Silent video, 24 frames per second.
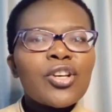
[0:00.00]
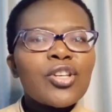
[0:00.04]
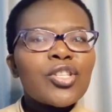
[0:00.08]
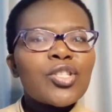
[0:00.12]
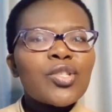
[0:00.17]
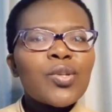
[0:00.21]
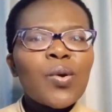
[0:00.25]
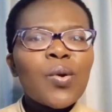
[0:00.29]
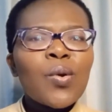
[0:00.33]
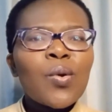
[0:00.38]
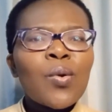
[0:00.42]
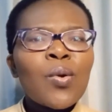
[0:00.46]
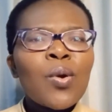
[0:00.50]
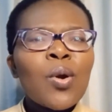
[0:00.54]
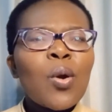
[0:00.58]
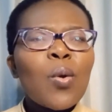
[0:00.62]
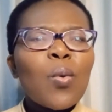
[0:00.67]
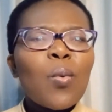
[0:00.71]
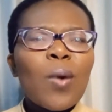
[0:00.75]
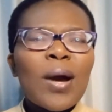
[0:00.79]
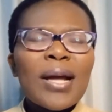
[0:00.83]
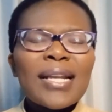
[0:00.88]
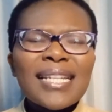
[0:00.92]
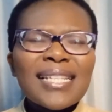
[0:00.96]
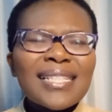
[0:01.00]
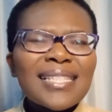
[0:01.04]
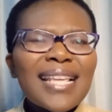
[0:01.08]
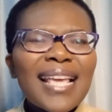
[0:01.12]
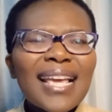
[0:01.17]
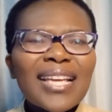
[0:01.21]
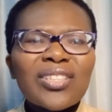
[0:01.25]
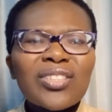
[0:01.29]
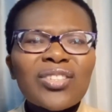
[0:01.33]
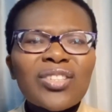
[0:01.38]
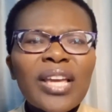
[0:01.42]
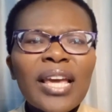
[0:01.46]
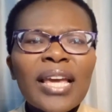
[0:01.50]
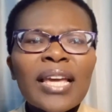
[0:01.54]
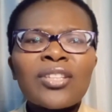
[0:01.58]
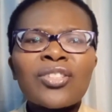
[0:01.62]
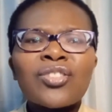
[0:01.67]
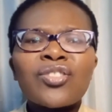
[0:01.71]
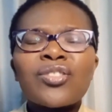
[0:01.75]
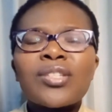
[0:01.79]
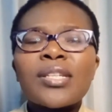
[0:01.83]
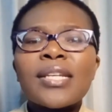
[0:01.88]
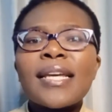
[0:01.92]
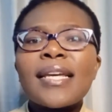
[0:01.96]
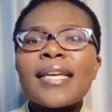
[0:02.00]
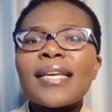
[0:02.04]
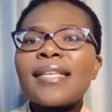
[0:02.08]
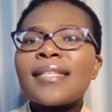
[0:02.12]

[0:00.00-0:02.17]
So what is exchanged?